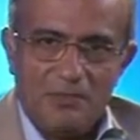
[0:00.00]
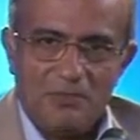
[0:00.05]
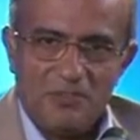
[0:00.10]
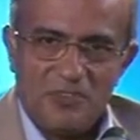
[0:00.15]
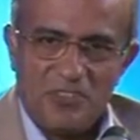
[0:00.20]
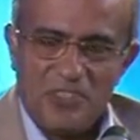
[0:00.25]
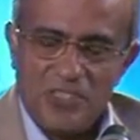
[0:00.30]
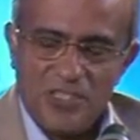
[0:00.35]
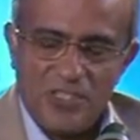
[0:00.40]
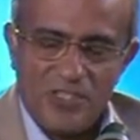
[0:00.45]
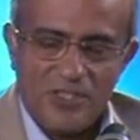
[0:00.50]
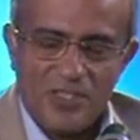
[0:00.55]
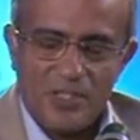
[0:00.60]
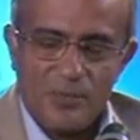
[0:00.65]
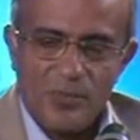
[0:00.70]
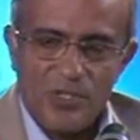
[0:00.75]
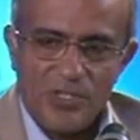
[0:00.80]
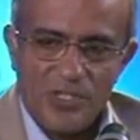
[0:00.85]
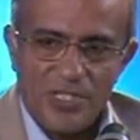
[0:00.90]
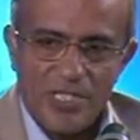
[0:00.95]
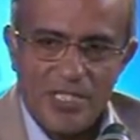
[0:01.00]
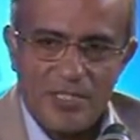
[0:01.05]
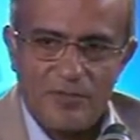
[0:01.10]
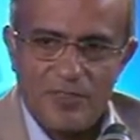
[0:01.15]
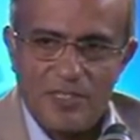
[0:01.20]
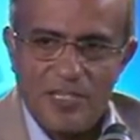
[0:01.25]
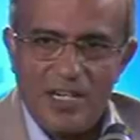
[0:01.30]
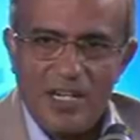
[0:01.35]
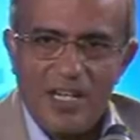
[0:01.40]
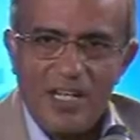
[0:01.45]
we just commissioned
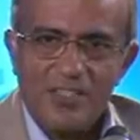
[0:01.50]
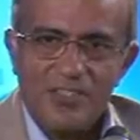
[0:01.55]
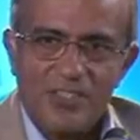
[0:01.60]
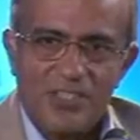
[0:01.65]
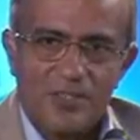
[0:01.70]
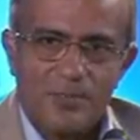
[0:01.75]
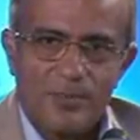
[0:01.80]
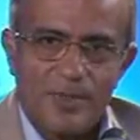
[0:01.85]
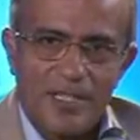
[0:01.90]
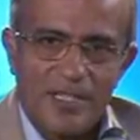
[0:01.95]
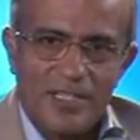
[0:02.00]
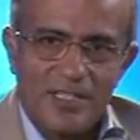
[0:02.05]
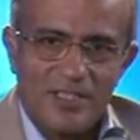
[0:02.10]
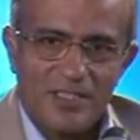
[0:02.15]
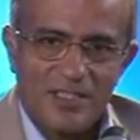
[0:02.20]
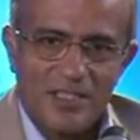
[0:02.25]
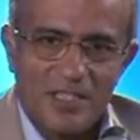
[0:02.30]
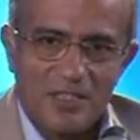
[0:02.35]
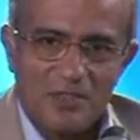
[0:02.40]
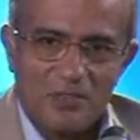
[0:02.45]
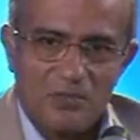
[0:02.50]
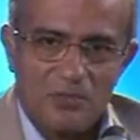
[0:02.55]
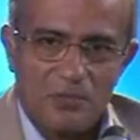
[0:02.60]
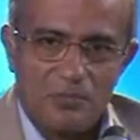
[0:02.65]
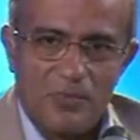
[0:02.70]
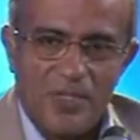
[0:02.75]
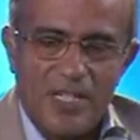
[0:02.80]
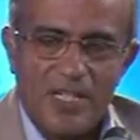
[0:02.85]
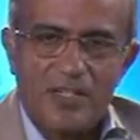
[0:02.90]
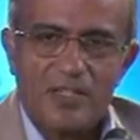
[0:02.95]
our largest plant to
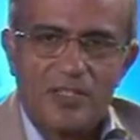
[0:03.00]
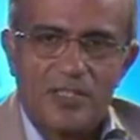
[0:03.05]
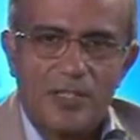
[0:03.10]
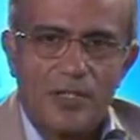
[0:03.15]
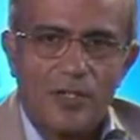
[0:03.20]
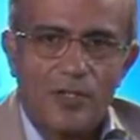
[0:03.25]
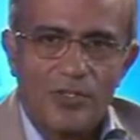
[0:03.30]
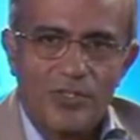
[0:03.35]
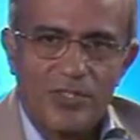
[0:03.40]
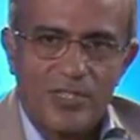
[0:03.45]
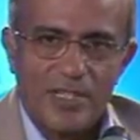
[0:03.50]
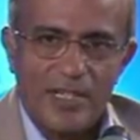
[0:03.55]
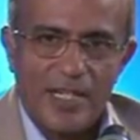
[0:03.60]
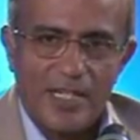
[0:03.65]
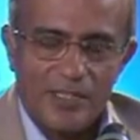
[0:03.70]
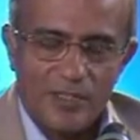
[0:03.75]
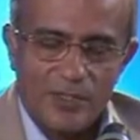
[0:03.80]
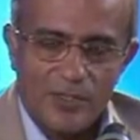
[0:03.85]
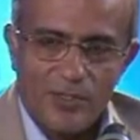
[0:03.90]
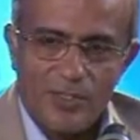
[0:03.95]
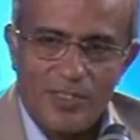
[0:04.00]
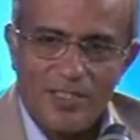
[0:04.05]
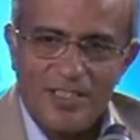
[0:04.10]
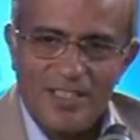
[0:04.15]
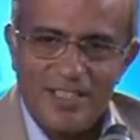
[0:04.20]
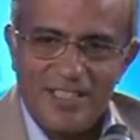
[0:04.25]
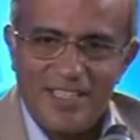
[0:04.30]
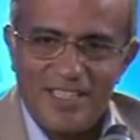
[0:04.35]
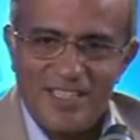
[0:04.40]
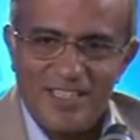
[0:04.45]
make cellulosic ethanol
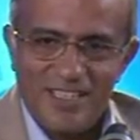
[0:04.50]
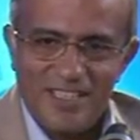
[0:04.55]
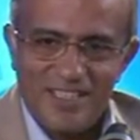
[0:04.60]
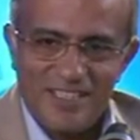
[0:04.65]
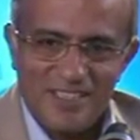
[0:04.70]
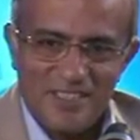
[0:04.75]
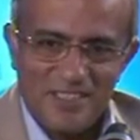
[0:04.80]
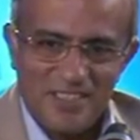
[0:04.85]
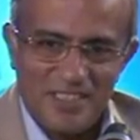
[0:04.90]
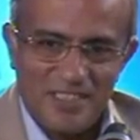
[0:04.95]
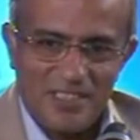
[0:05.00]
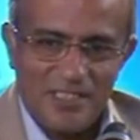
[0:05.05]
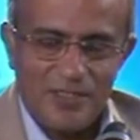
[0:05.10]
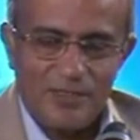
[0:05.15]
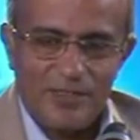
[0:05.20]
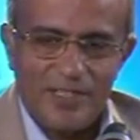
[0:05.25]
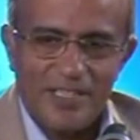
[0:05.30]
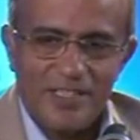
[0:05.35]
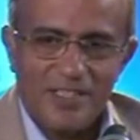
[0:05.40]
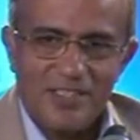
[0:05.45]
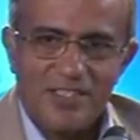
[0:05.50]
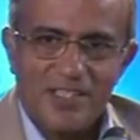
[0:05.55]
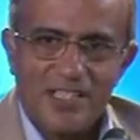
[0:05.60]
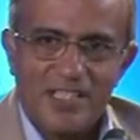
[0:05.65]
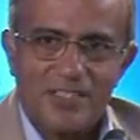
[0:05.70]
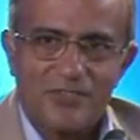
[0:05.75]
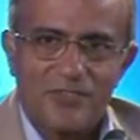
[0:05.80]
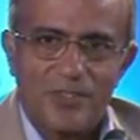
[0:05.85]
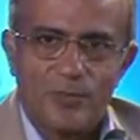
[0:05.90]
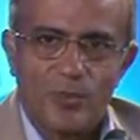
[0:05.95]
in the United
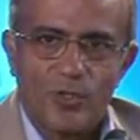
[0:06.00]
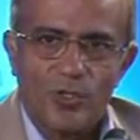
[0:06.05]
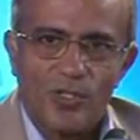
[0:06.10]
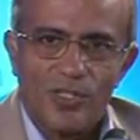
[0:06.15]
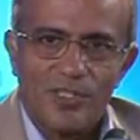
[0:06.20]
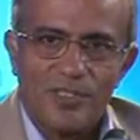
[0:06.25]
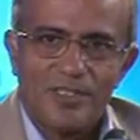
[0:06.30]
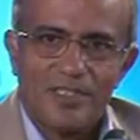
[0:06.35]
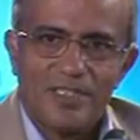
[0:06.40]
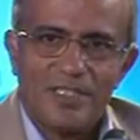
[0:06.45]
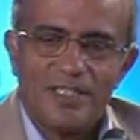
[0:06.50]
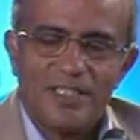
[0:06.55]
States from corn.